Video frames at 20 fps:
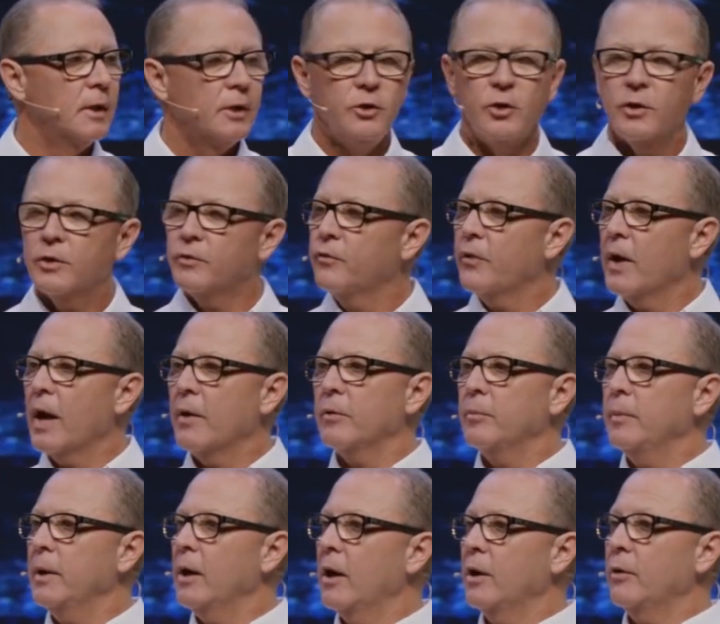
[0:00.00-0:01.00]
You can fight
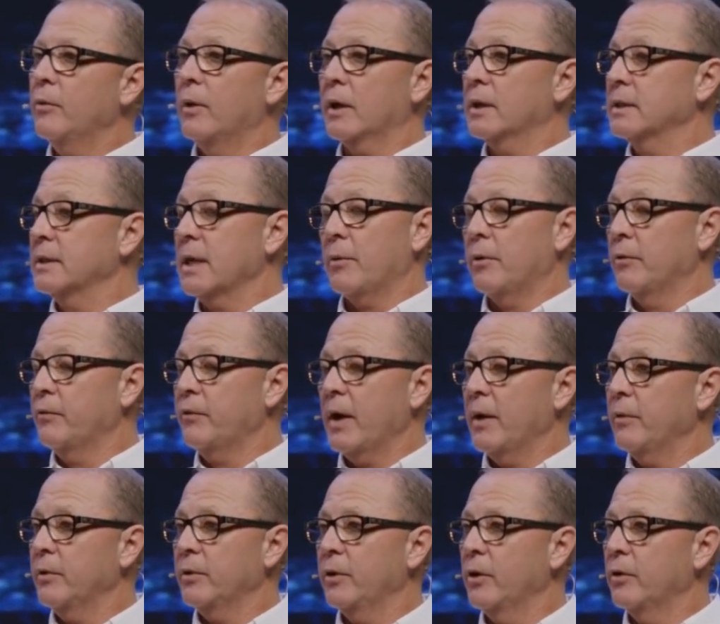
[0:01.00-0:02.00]
with me all you want because I won't
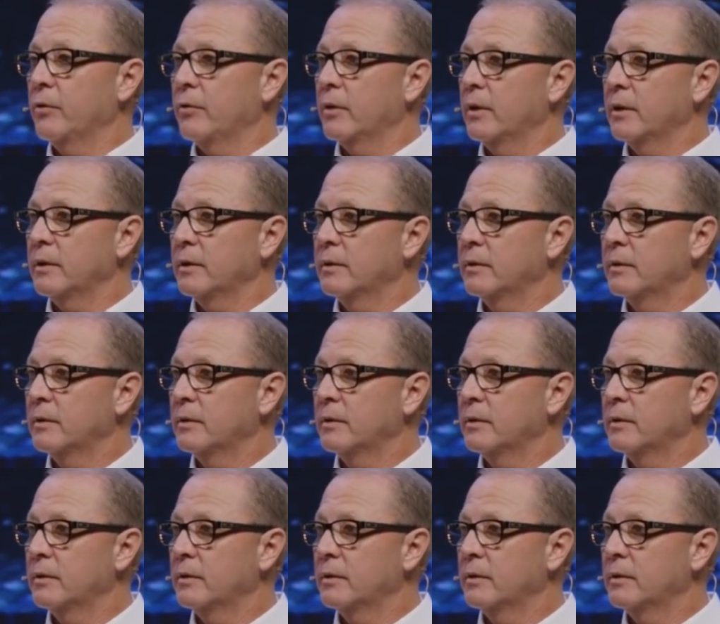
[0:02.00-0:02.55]
fight with you over it.